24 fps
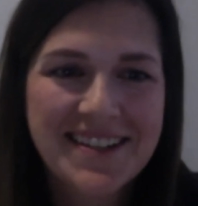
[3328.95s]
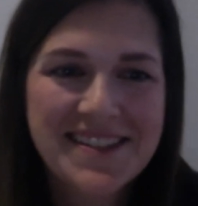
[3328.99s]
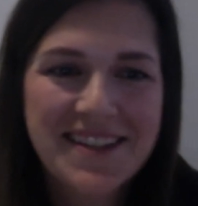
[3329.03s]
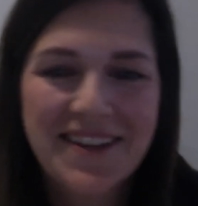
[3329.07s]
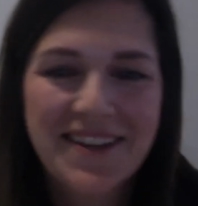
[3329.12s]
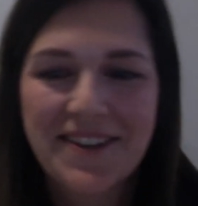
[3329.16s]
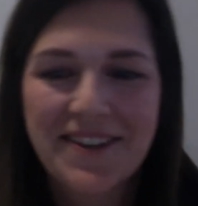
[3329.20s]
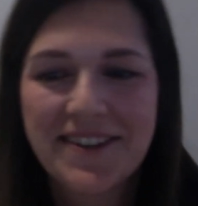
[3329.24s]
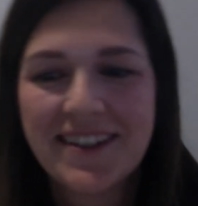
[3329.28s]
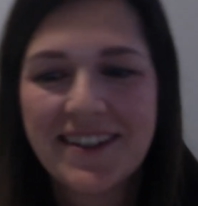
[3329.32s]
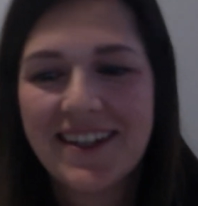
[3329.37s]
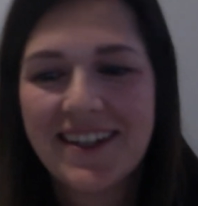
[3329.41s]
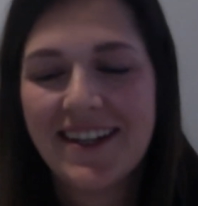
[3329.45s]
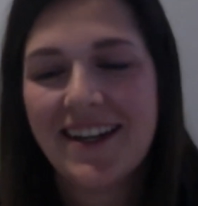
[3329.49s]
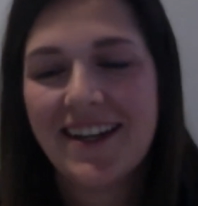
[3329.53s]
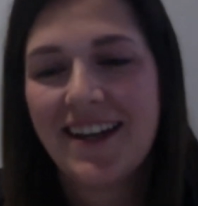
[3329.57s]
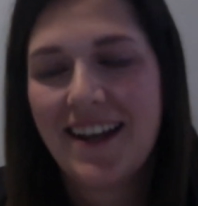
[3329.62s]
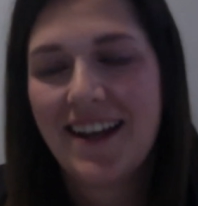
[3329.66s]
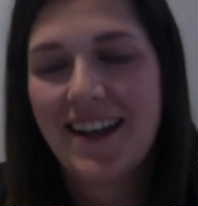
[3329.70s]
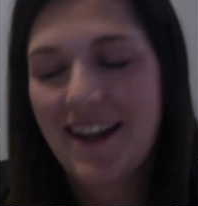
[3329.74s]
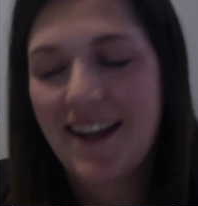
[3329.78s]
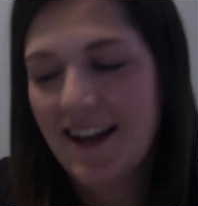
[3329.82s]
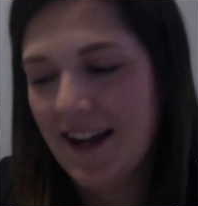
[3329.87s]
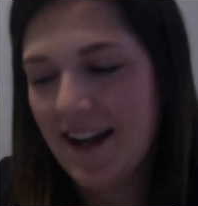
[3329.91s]
So
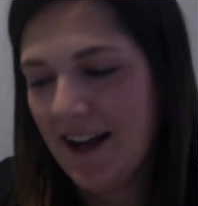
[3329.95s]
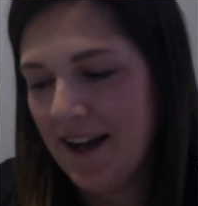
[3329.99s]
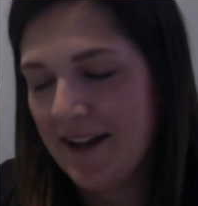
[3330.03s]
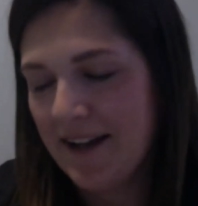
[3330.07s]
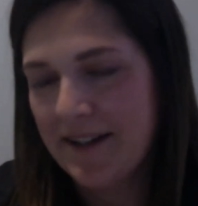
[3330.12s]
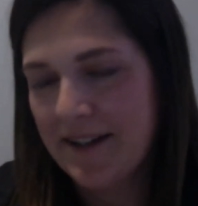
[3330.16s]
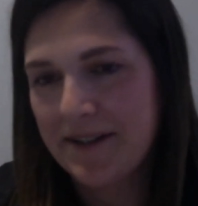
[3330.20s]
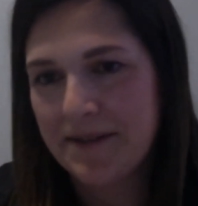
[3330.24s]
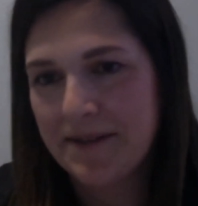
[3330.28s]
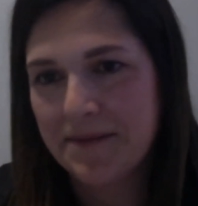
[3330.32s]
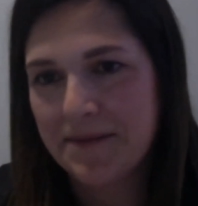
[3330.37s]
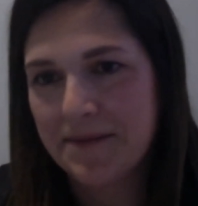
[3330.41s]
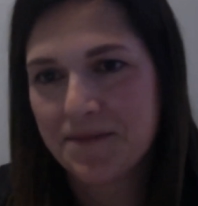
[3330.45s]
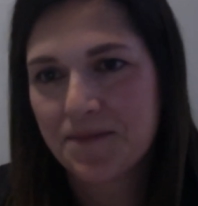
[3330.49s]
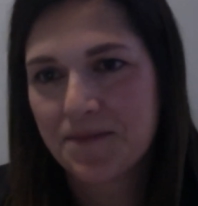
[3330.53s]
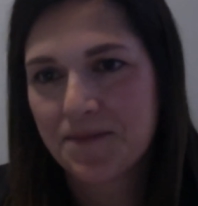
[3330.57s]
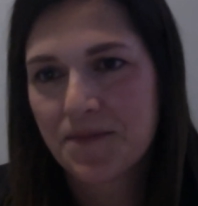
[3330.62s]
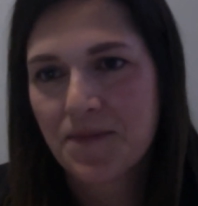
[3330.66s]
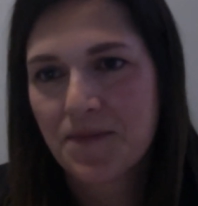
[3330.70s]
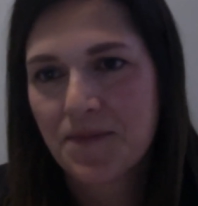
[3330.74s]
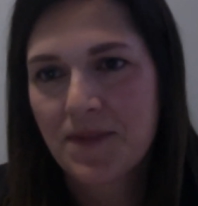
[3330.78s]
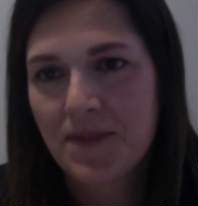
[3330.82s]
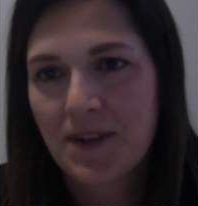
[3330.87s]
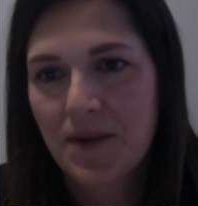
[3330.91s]

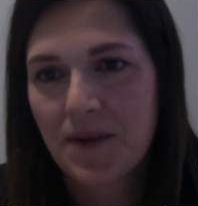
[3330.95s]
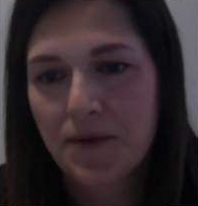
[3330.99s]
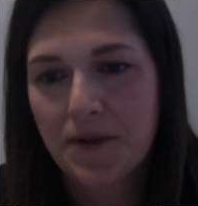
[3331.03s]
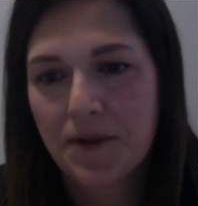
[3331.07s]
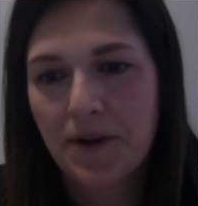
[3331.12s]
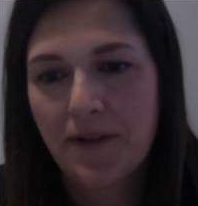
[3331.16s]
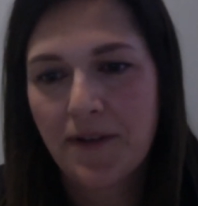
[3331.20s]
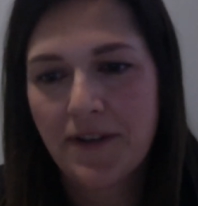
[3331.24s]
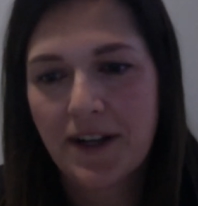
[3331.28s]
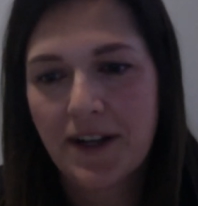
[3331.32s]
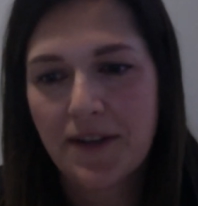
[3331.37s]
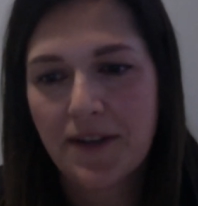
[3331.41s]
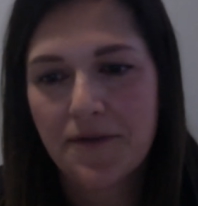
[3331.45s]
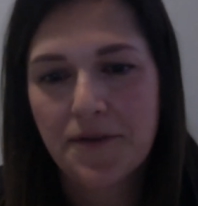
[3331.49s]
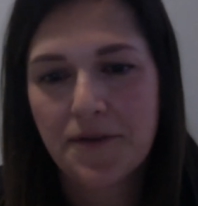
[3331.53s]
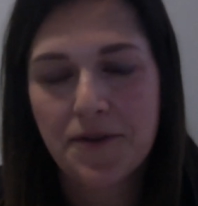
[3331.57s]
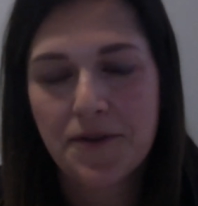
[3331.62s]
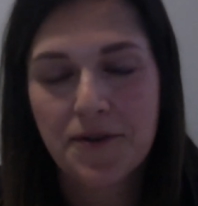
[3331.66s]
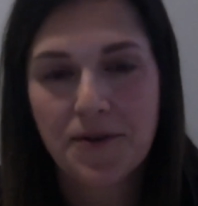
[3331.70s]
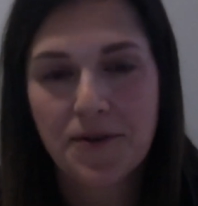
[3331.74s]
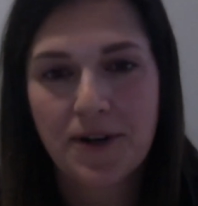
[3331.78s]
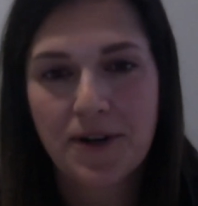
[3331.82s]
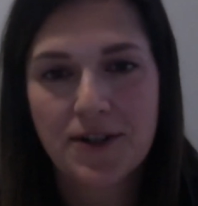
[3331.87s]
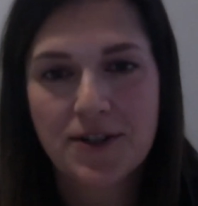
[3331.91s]
hope we don't have any
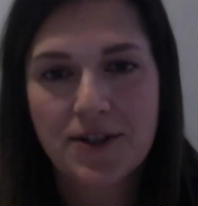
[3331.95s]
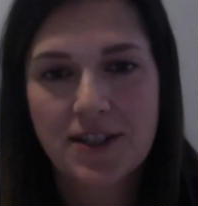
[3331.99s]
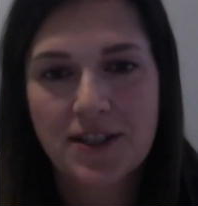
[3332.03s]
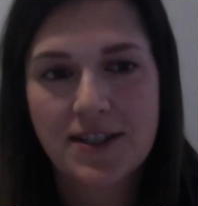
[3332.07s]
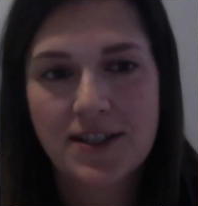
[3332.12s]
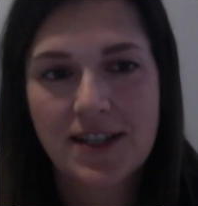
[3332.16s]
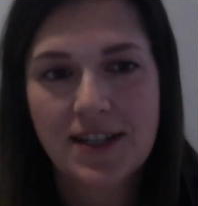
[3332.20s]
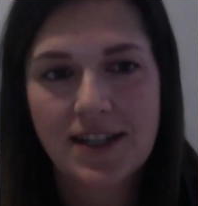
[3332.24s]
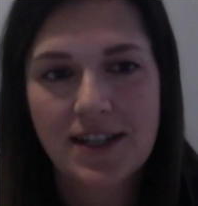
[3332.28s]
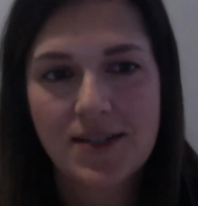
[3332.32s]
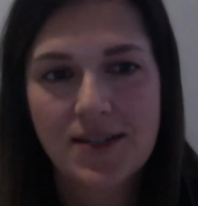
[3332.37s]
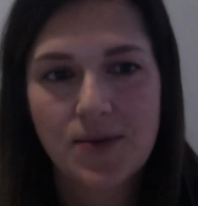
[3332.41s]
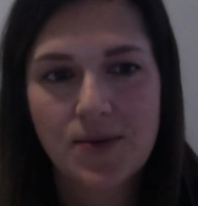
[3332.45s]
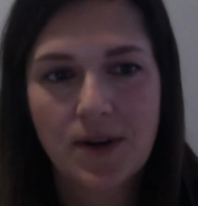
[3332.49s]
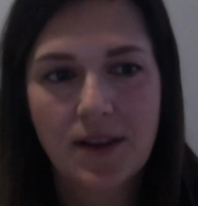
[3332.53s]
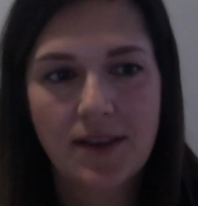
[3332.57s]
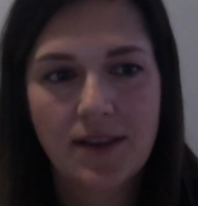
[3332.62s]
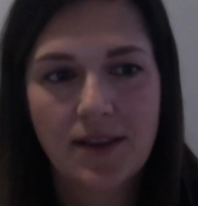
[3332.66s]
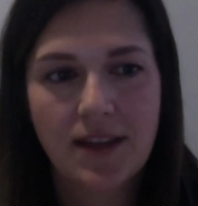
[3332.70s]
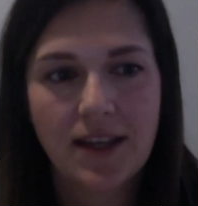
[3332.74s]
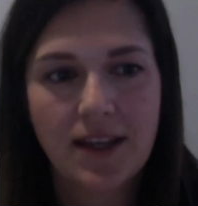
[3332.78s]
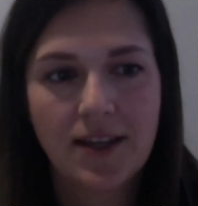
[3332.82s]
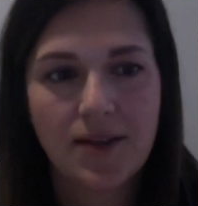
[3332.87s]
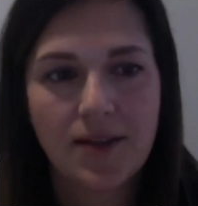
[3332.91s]
further questions. I just want to
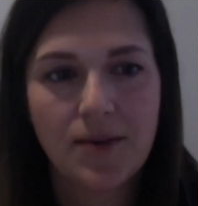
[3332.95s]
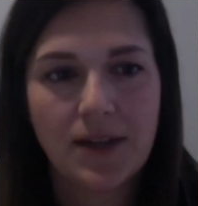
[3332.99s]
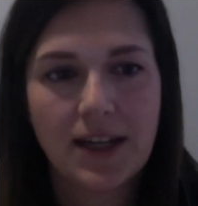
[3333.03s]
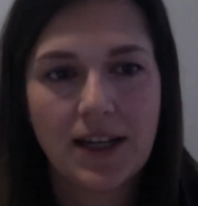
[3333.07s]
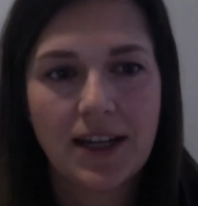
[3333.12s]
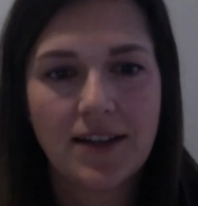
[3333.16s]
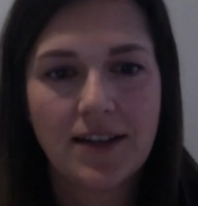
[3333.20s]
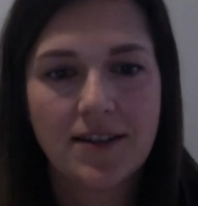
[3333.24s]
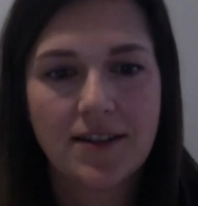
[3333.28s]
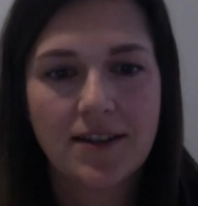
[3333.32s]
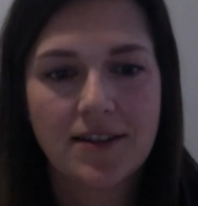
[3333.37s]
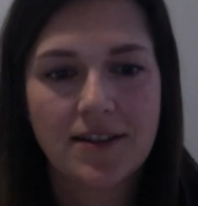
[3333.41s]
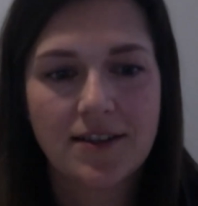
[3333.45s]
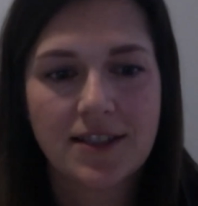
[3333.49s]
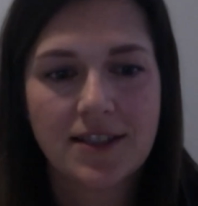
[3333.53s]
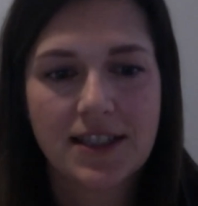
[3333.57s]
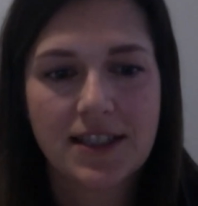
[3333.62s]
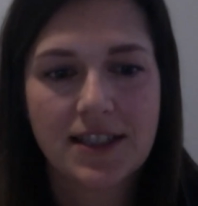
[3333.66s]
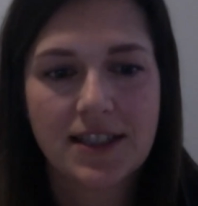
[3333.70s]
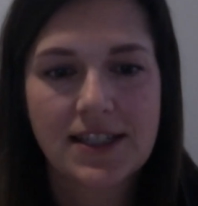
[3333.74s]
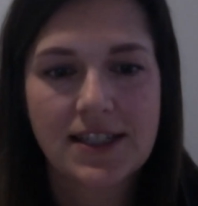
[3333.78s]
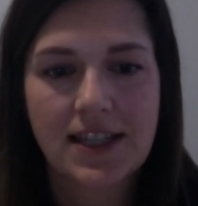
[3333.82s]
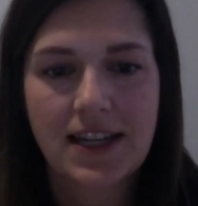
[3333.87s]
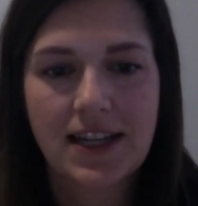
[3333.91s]
thank you again, Dr.
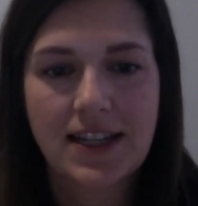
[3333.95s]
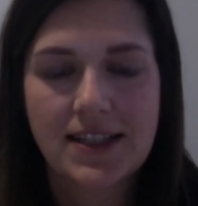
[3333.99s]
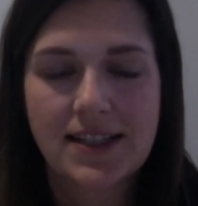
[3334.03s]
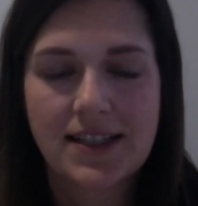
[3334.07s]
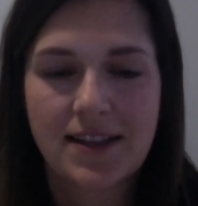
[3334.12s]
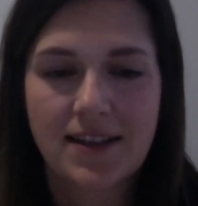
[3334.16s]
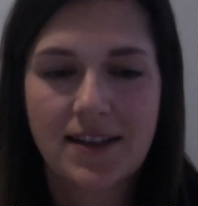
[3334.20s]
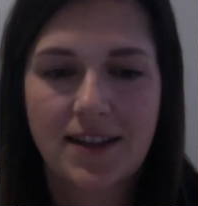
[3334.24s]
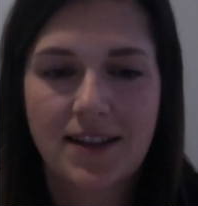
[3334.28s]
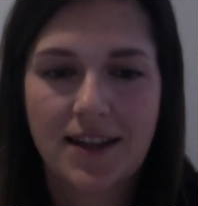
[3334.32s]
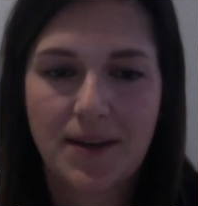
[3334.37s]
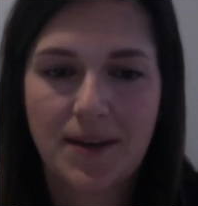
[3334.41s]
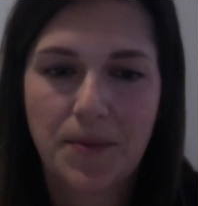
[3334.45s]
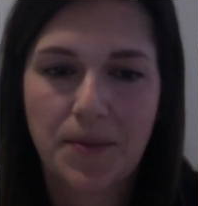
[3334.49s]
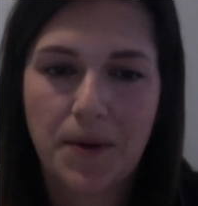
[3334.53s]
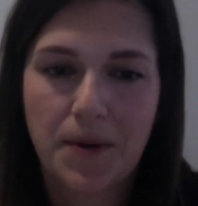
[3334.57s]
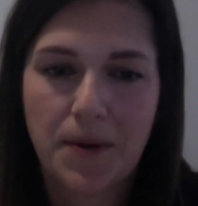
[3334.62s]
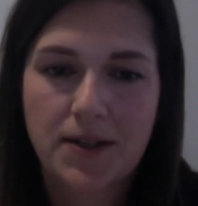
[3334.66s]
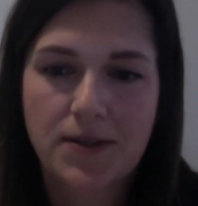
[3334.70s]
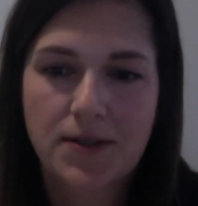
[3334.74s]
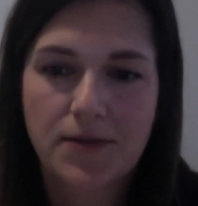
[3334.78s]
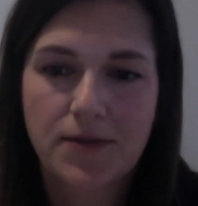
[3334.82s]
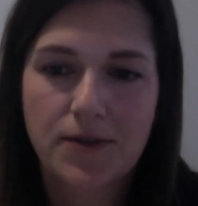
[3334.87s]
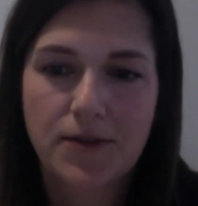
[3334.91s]
Dixon and Cynthia
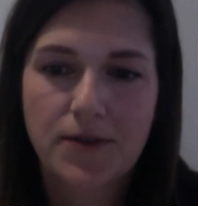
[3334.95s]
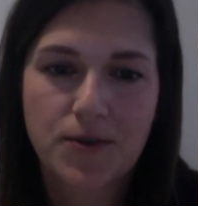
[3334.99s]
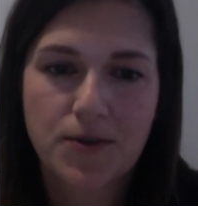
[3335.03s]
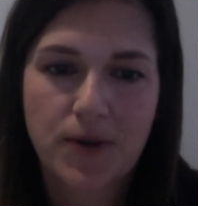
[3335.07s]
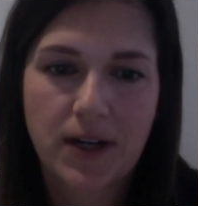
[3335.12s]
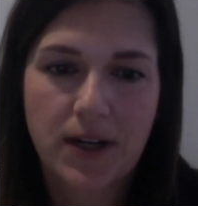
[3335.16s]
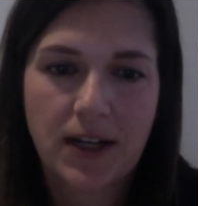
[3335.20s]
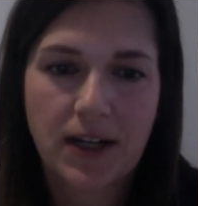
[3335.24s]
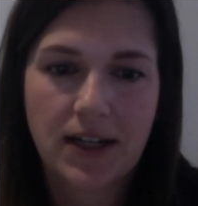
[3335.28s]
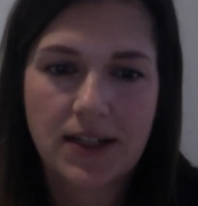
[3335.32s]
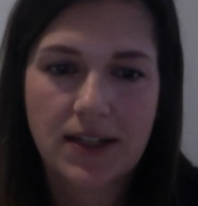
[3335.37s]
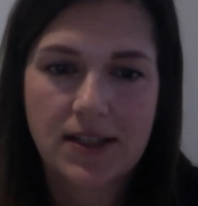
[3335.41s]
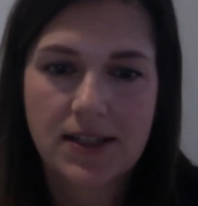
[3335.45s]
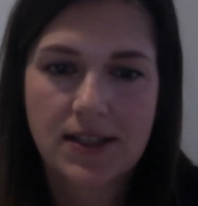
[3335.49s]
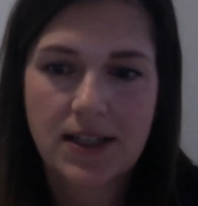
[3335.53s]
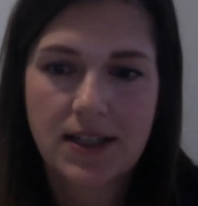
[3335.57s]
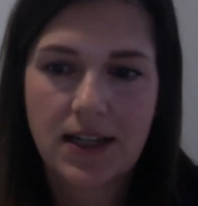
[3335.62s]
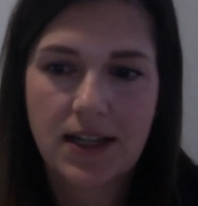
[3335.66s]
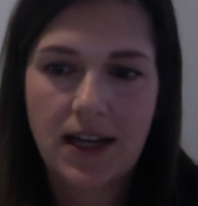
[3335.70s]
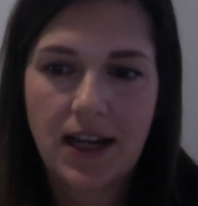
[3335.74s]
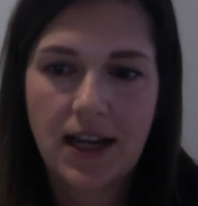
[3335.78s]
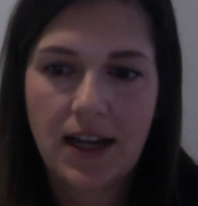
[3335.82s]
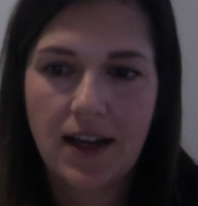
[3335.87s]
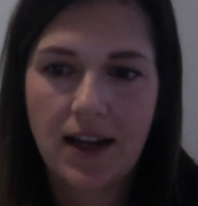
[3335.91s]
Parks, for joining us
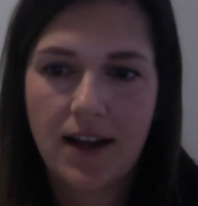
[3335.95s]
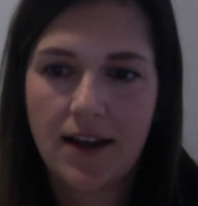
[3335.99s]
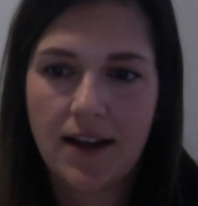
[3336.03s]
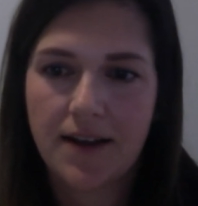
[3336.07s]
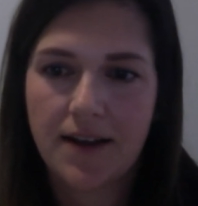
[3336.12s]
today.